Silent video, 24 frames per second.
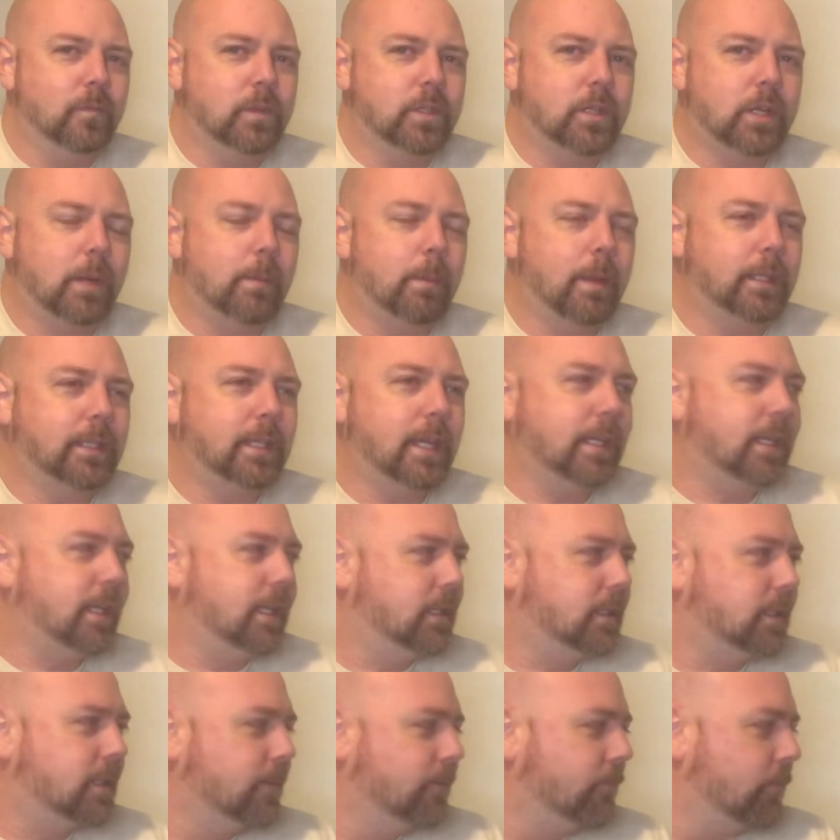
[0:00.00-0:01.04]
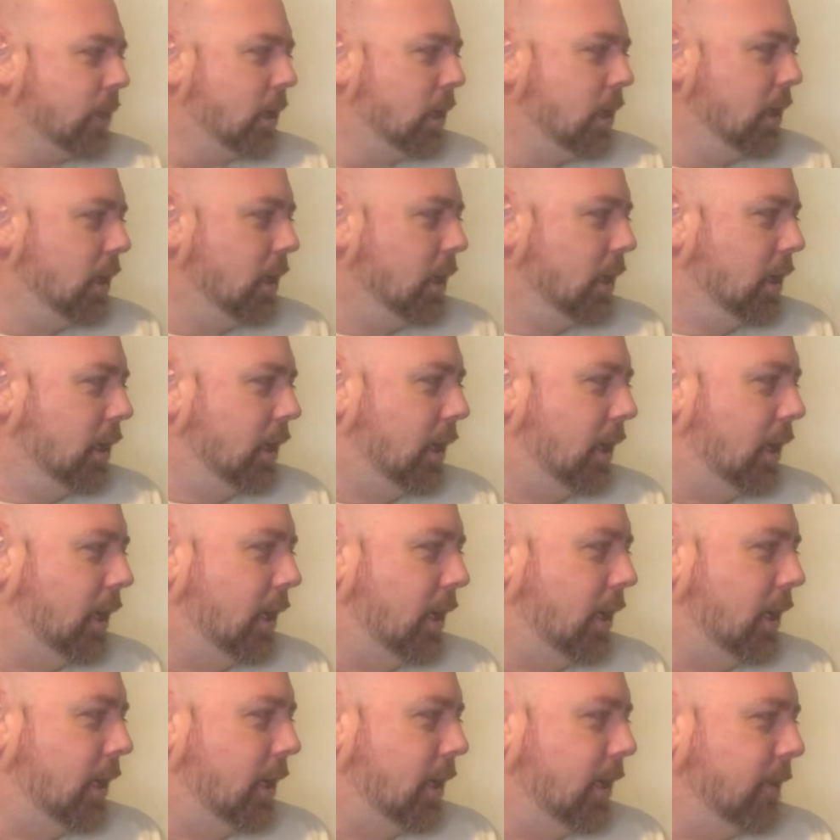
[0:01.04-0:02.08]
sorry about that, kids
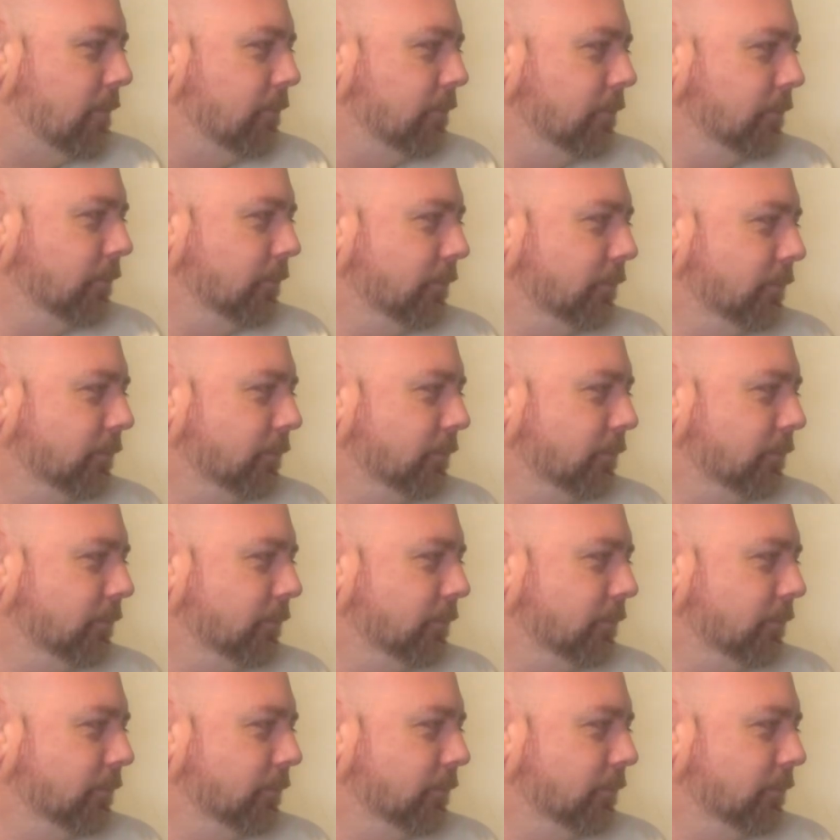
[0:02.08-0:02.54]
um,